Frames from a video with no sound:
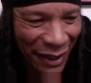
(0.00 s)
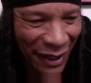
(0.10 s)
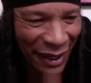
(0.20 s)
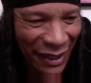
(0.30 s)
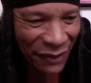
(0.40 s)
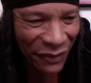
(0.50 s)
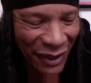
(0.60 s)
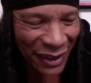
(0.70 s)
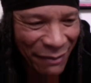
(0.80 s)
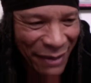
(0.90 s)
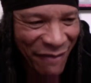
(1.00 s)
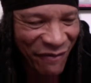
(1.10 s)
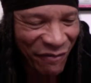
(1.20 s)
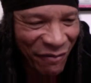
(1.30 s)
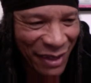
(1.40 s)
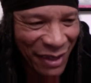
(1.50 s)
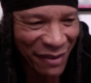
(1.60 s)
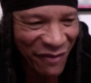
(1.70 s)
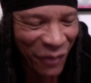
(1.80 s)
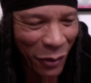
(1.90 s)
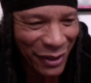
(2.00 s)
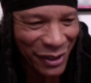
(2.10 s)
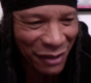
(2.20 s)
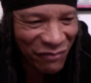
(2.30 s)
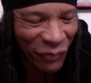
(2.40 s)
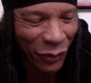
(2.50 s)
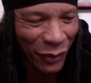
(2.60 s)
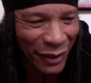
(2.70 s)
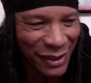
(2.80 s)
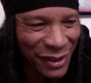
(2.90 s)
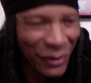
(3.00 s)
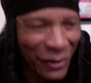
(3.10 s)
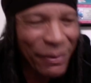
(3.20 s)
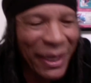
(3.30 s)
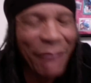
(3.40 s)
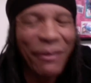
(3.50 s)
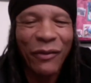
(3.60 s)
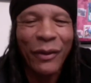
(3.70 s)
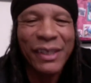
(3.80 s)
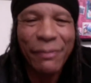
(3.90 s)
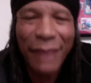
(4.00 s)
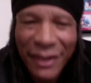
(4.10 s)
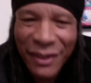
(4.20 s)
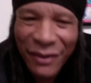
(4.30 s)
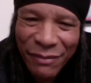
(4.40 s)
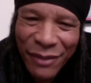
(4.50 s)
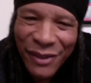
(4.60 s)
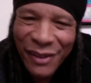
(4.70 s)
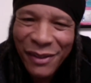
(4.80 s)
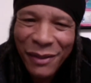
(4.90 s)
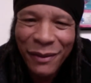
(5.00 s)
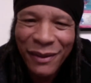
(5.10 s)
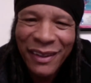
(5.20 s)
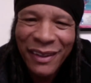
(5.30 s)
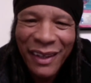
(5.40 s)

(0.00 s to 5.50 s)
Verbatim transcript: and I thought, let me, let me focus on voice. And so I became a voice major in music school.